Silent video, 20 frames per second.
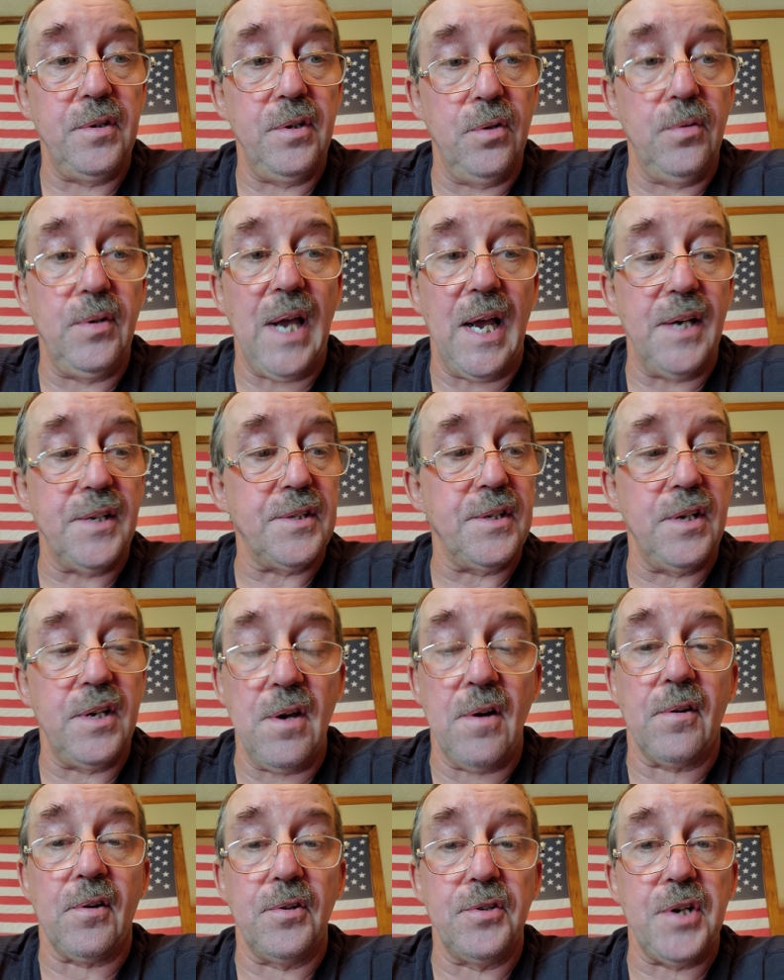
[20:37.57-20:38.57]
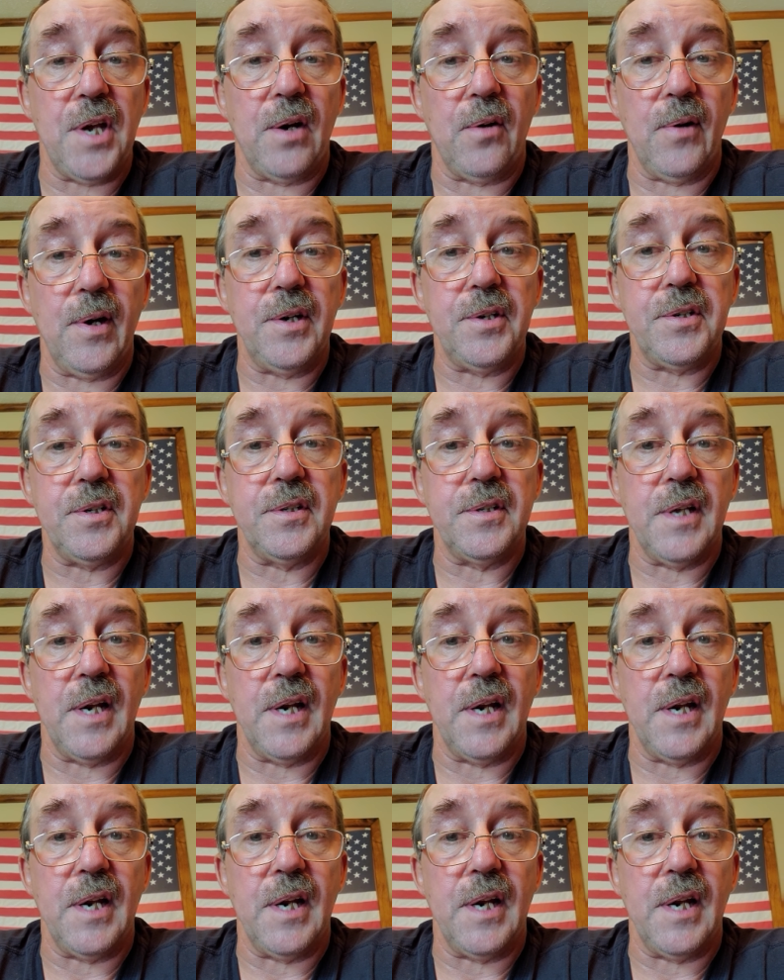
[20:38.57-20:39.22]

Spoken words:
you guys in the younger generations,